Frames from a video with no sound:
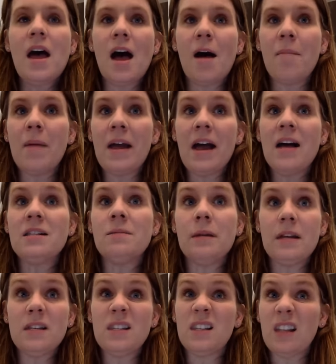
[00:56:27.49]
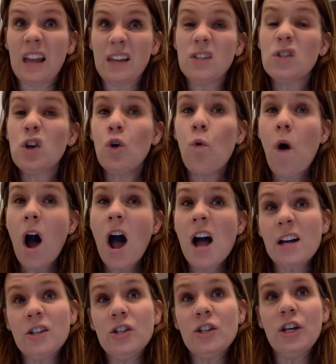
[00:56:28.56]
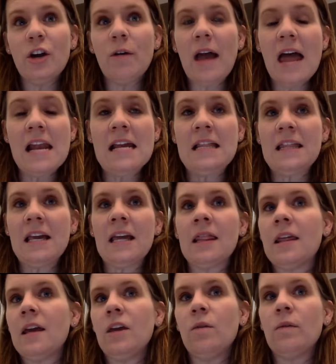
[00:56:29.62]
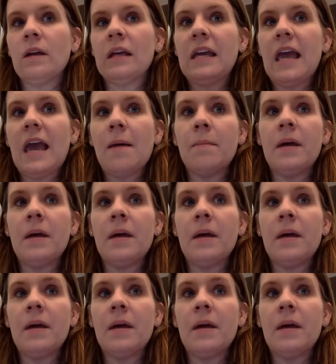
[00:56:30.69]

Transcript: Uh, my husband is like squash, you know, anything that you really can.